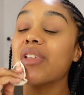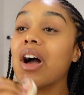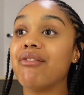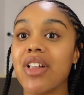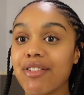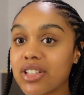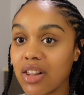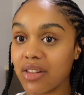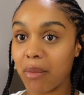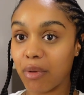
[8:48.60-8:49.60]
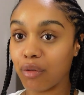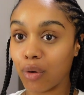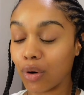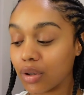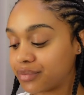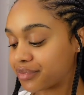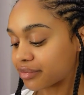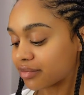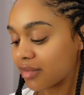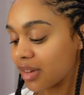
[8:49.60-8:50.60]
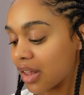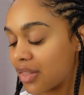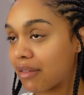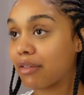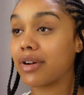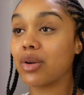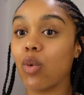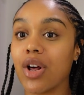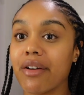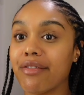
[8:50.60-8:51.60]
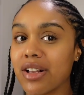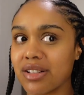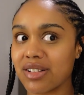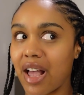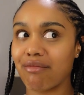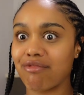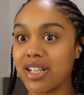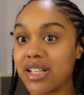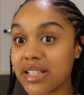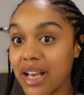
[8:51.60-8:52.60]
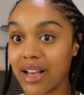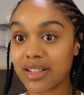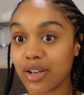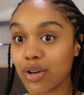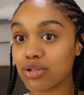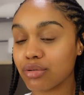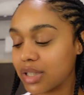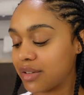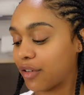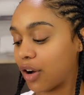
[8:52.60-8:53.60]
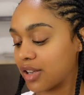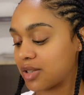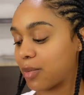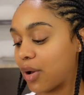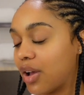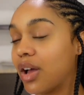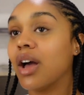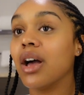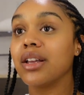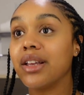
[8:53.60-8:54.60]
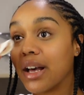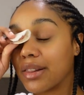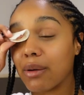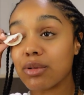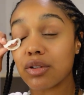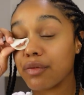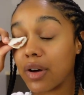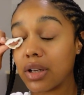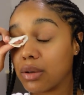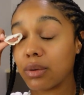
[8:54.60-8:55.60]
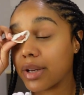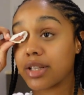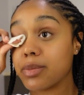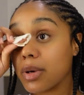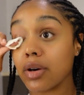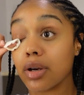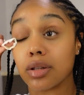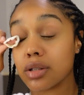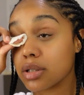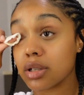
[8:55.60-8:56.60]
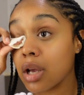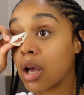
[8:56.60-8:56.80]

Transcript: I've never done that before never ridden one at first I was like really scared because it goes really fast but yeah that was a fun little experience